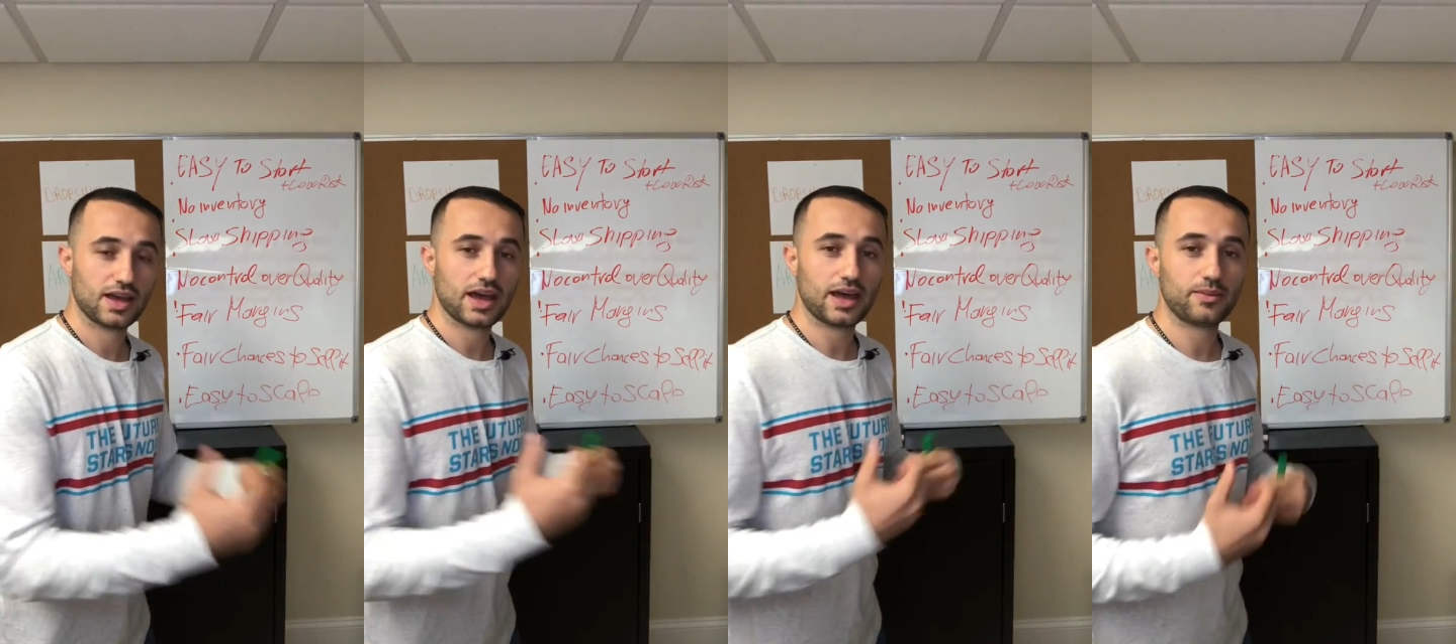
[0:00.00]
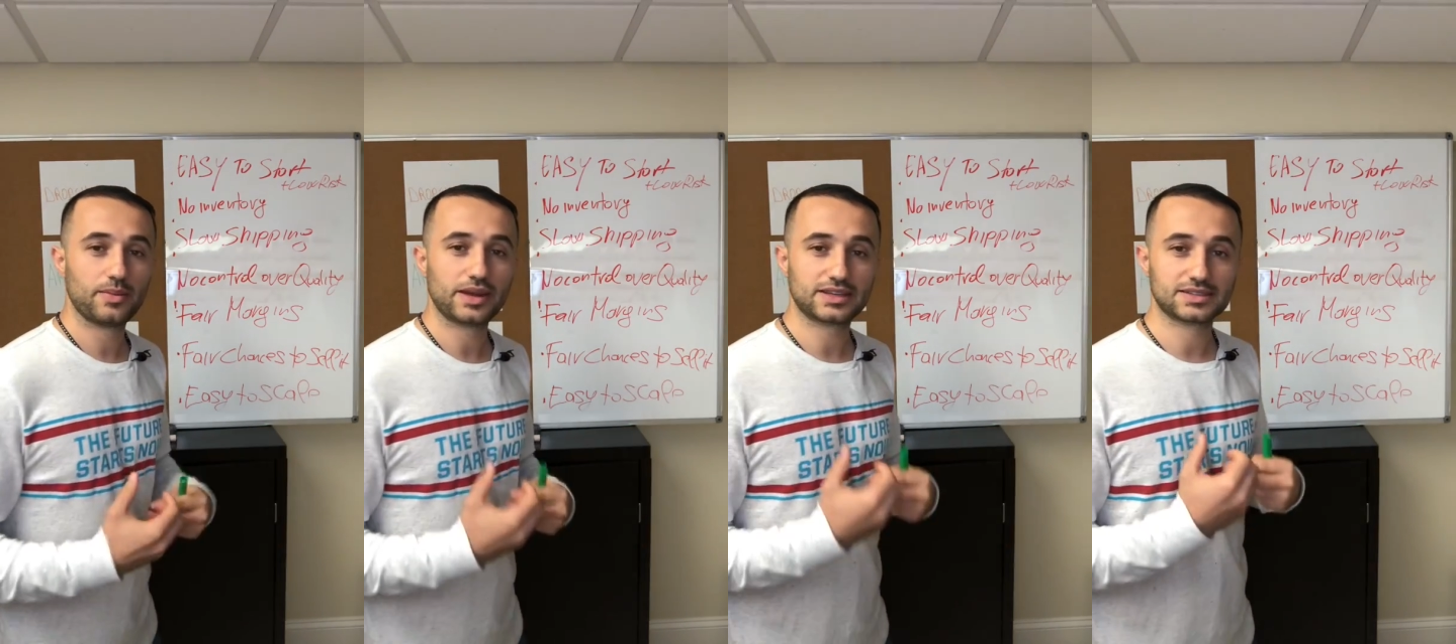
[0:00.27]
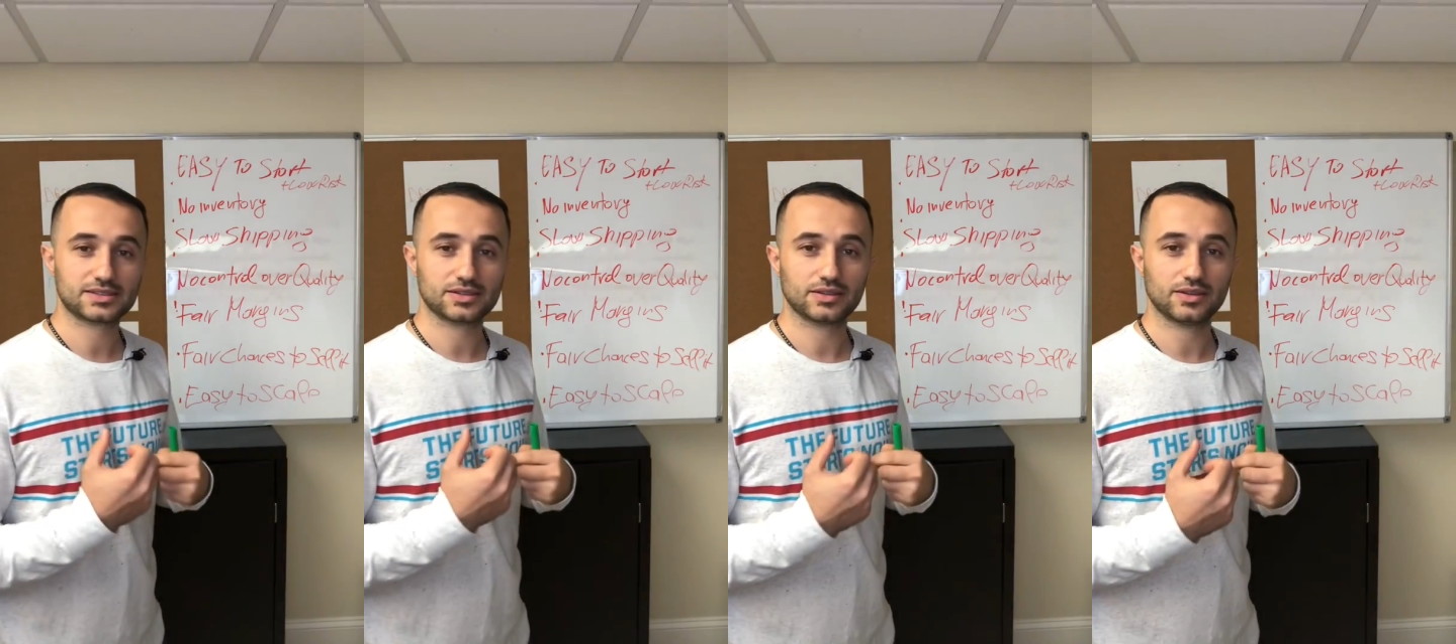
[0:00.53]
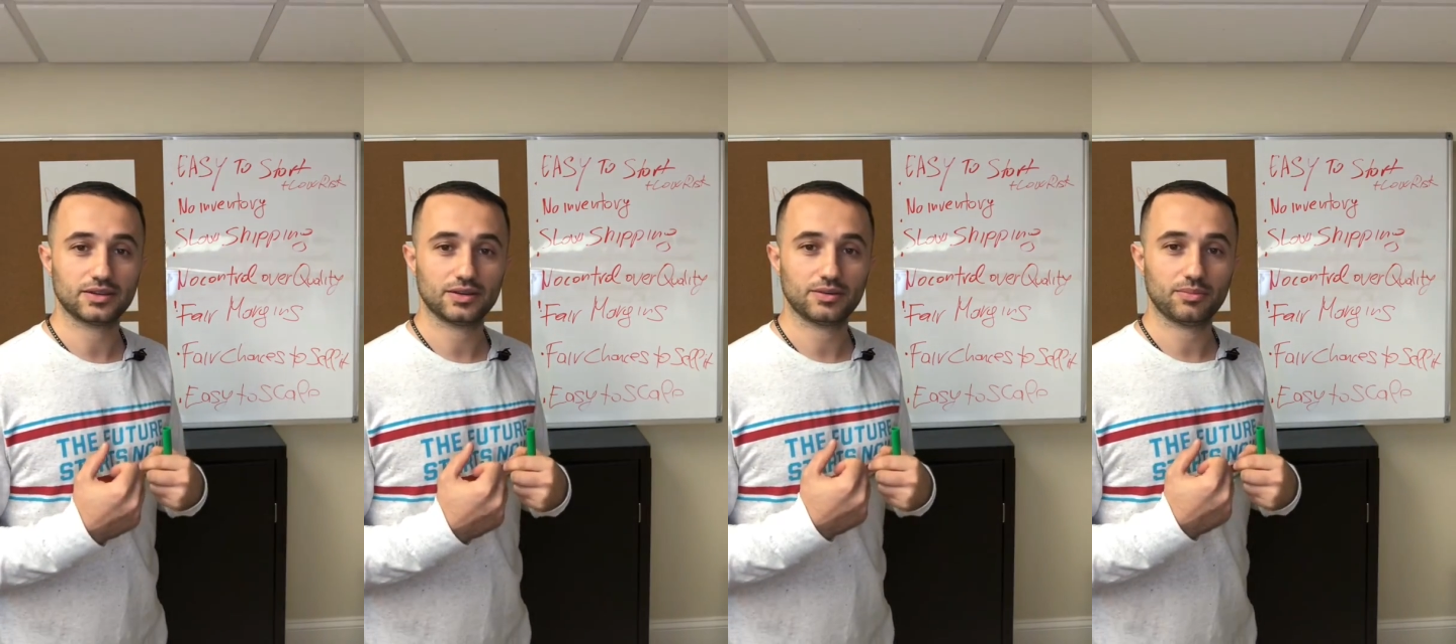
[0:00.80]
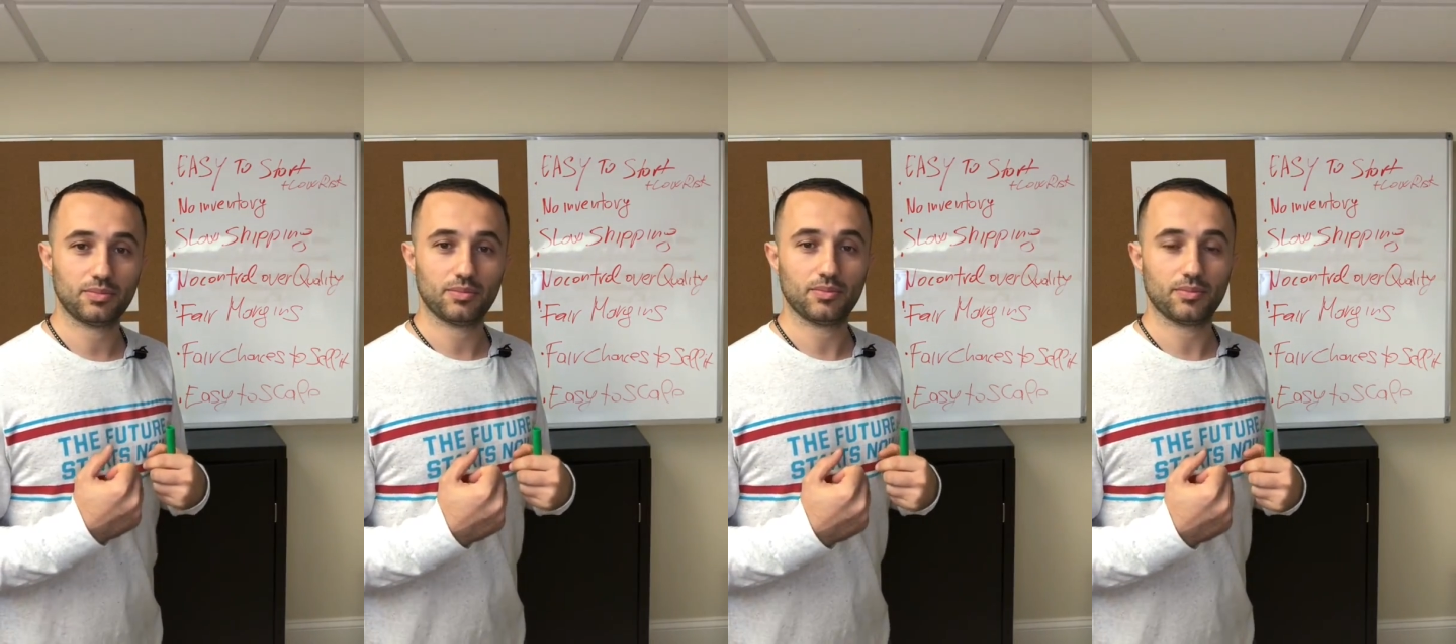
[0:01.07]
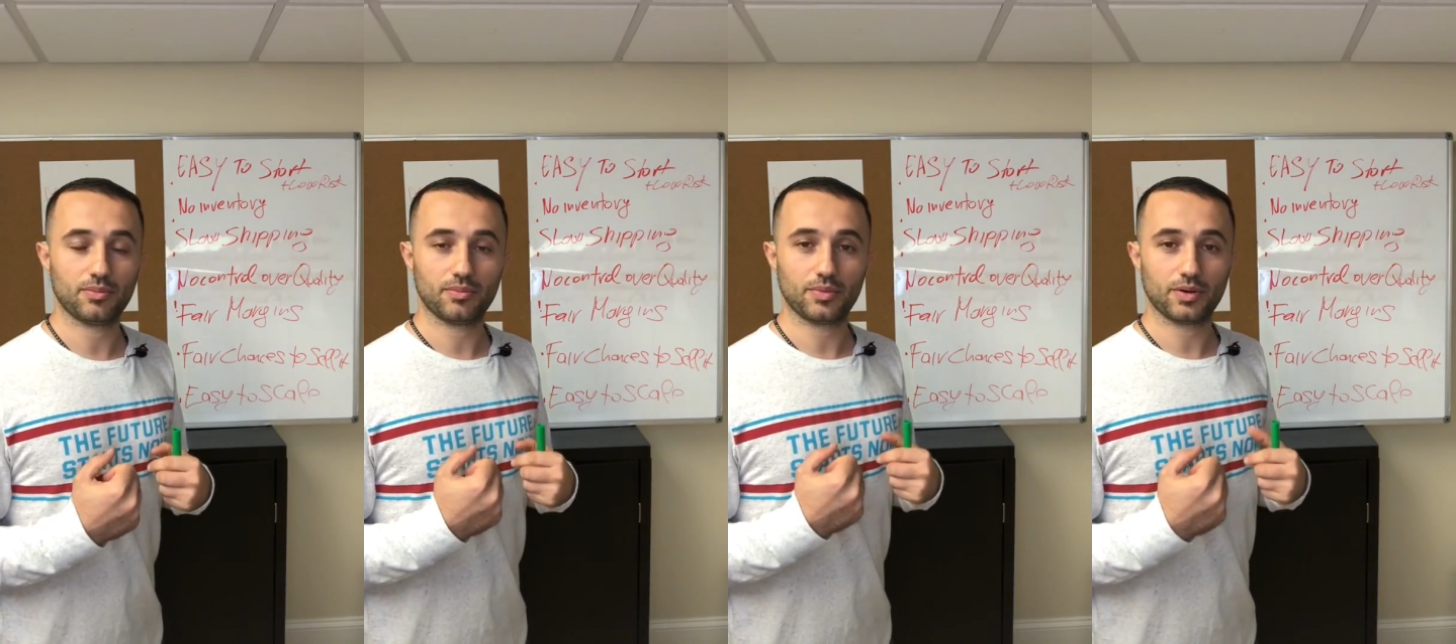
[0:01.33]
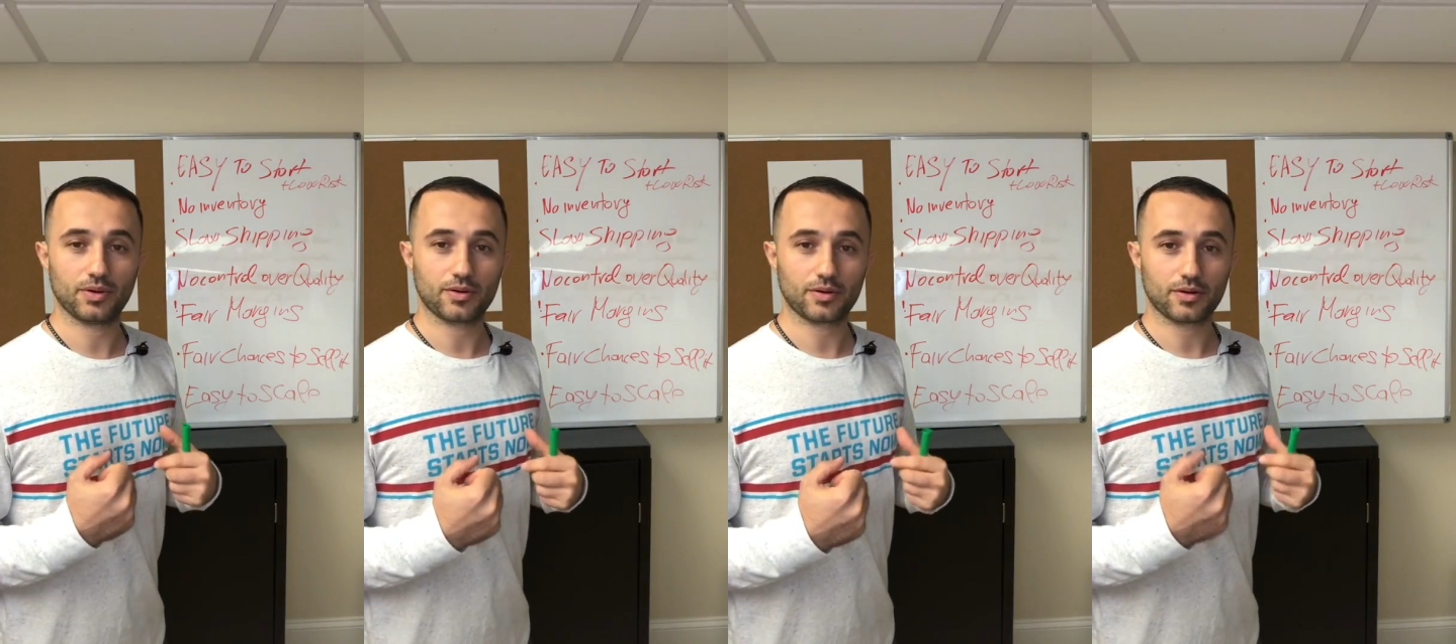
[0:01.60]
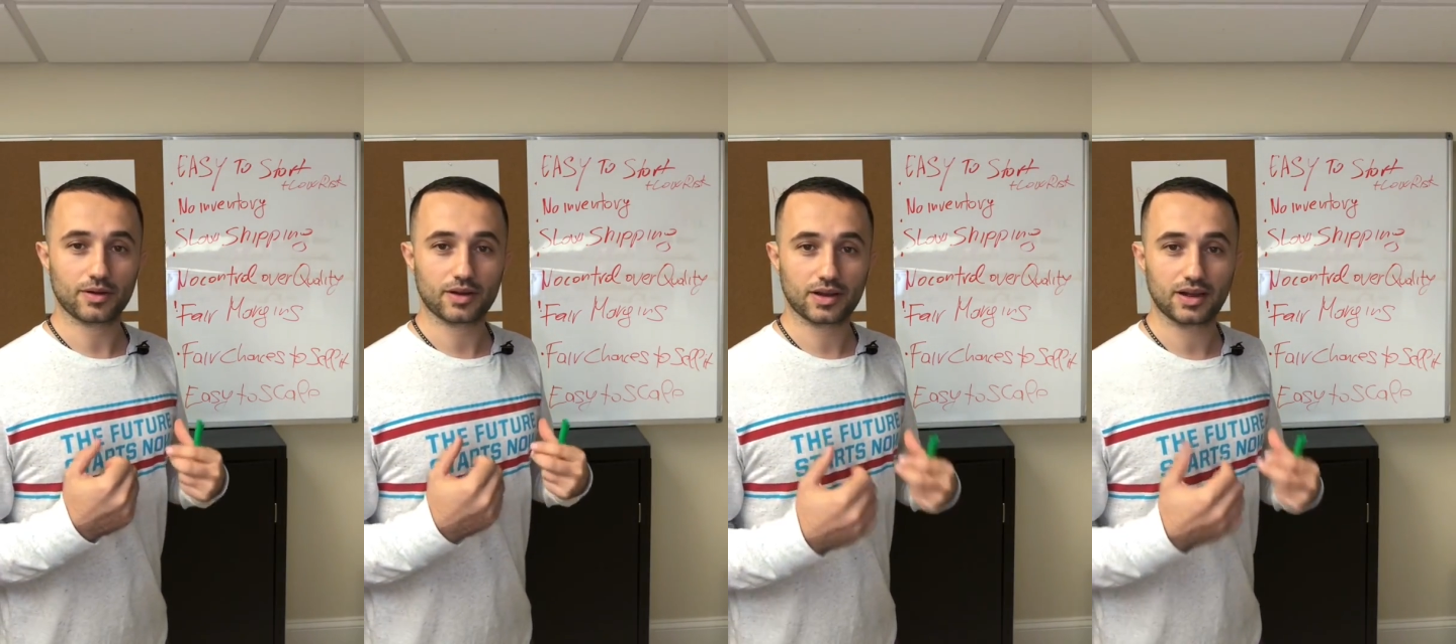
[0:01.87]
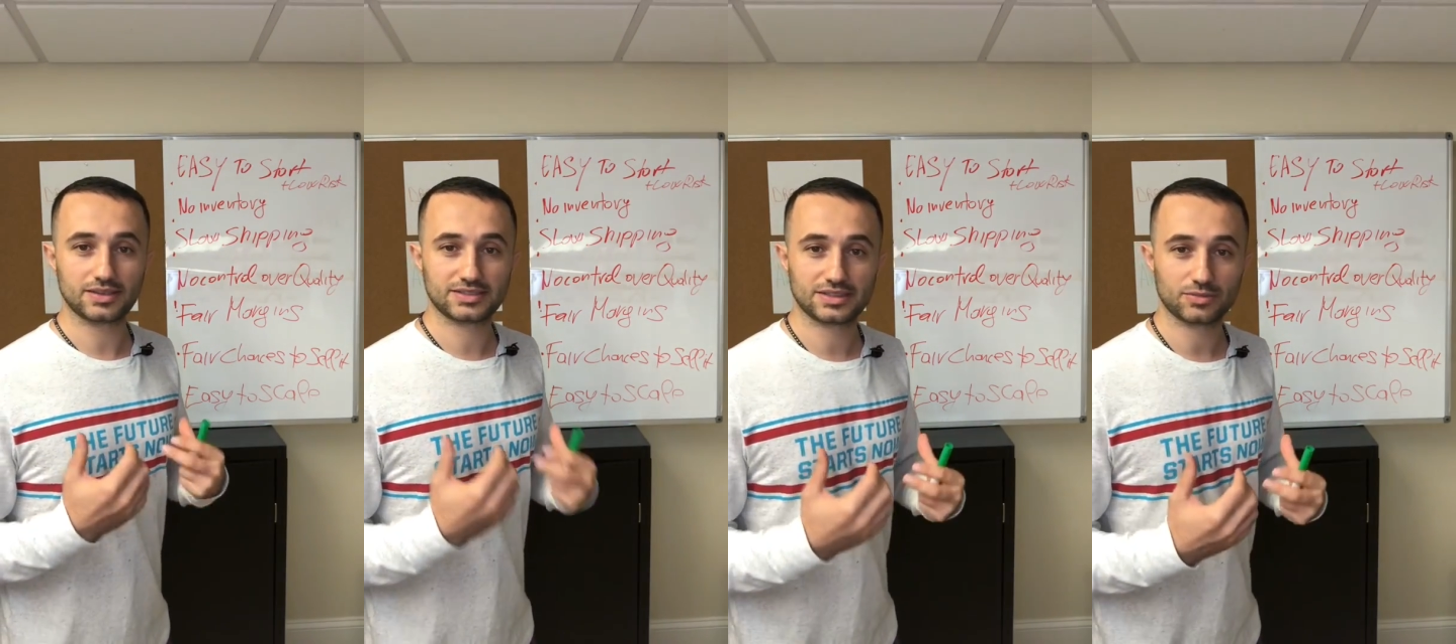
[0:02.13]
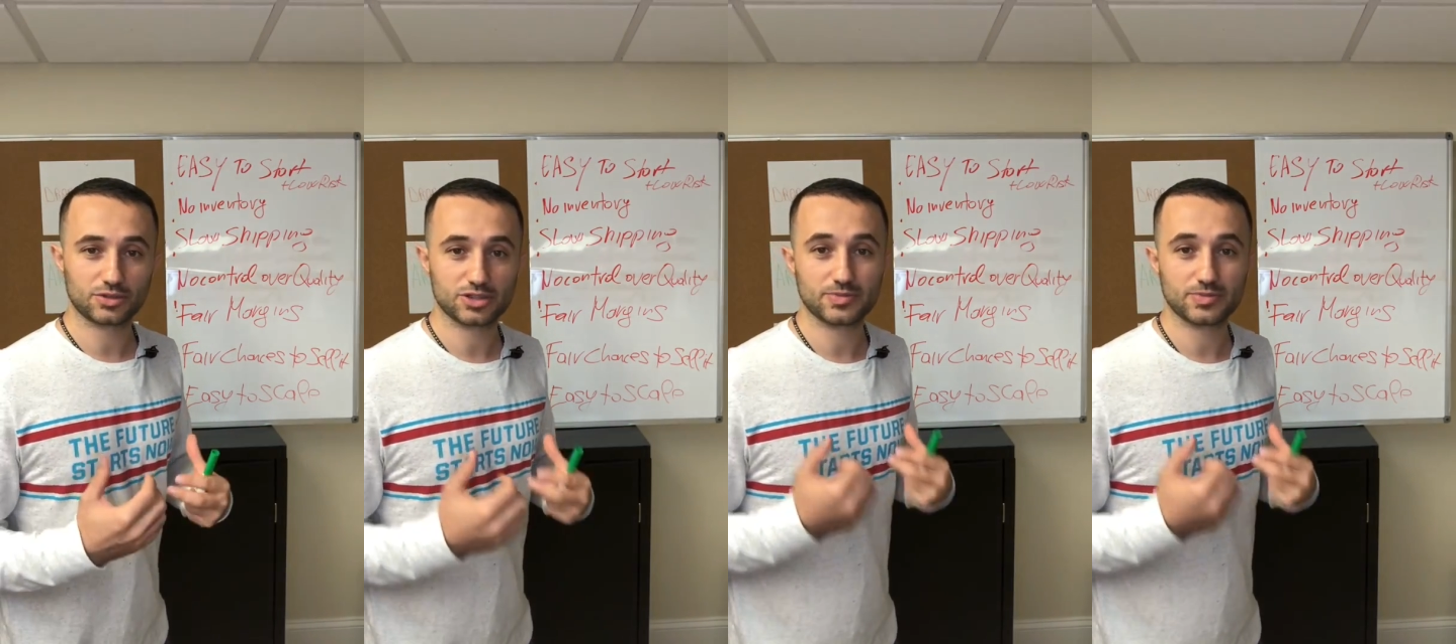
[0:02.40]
and makes customers,